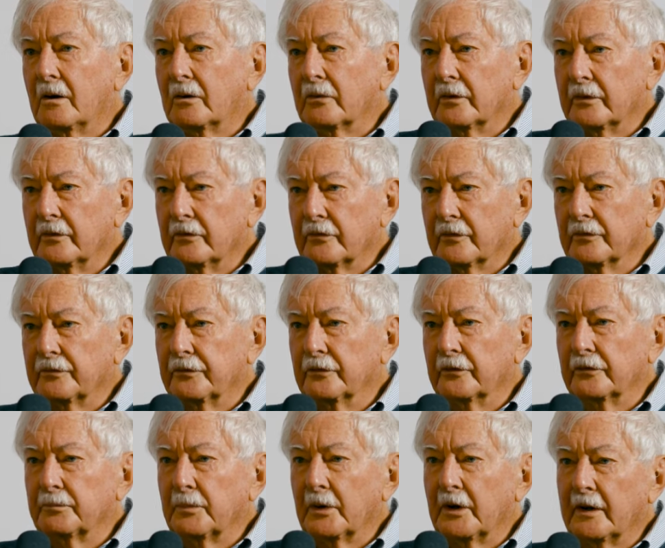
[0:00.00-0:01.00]
Orange, the
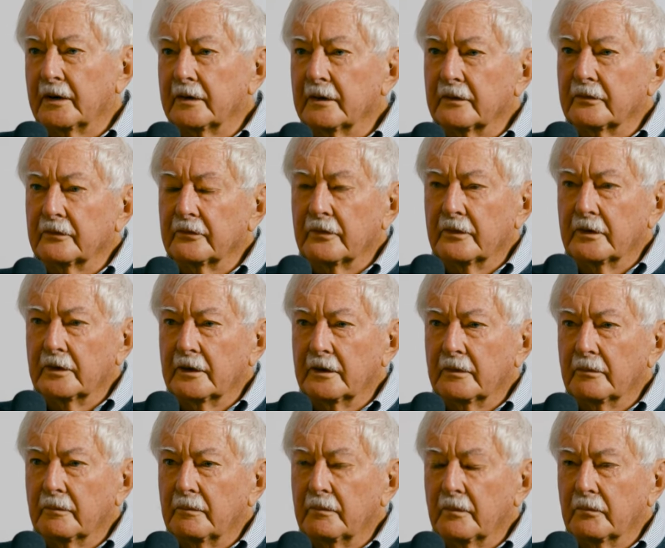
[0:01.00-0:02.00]
first plantings
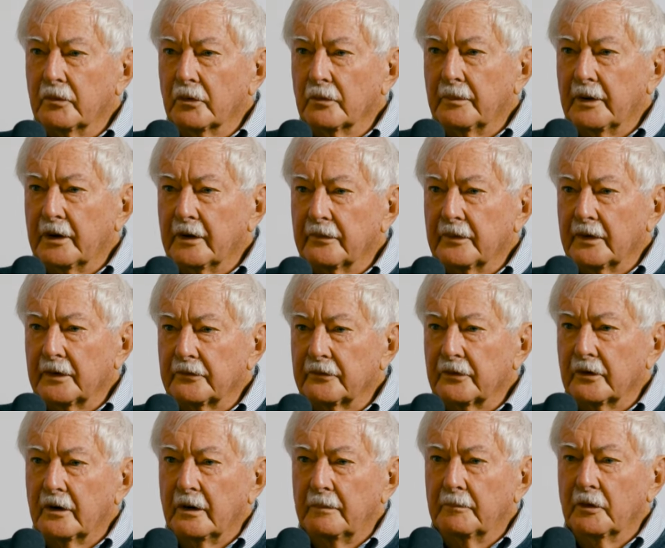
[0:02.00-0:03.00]
there were about that
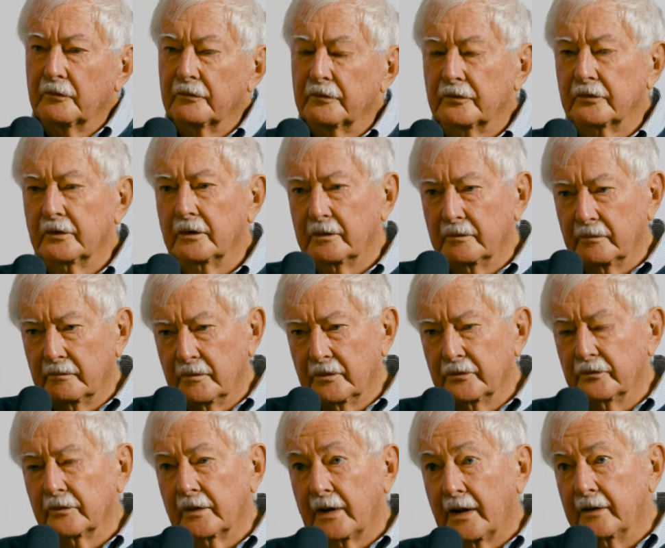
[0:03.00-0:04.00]
time. Obviously, it
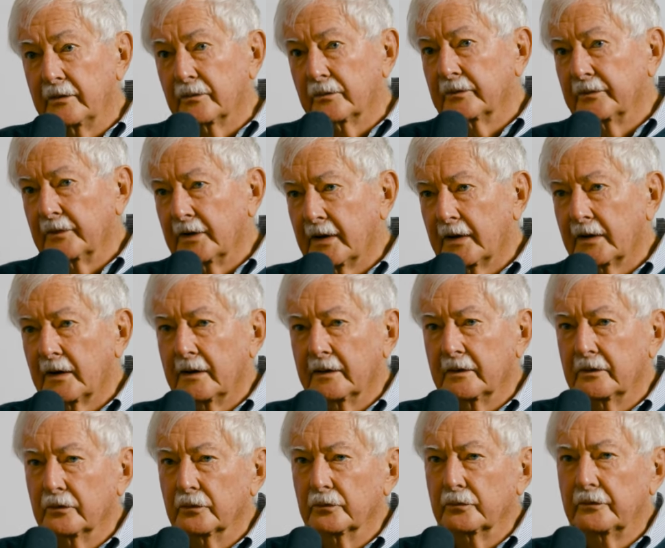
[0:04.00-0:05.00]
was later in the
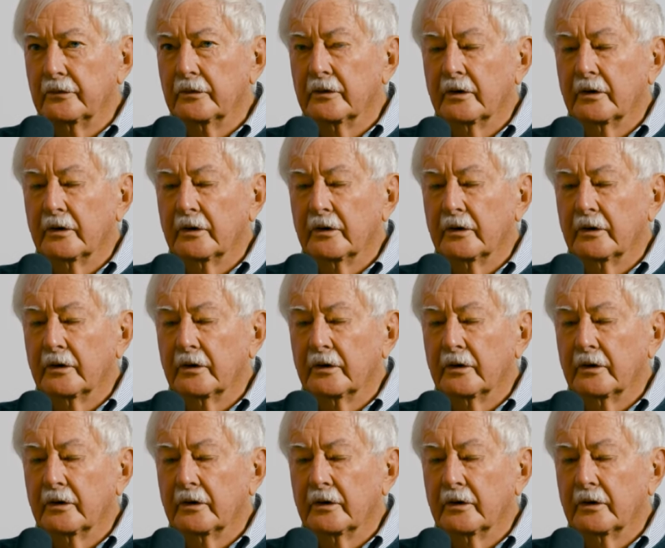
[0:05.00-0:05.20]
Adelaide Hills,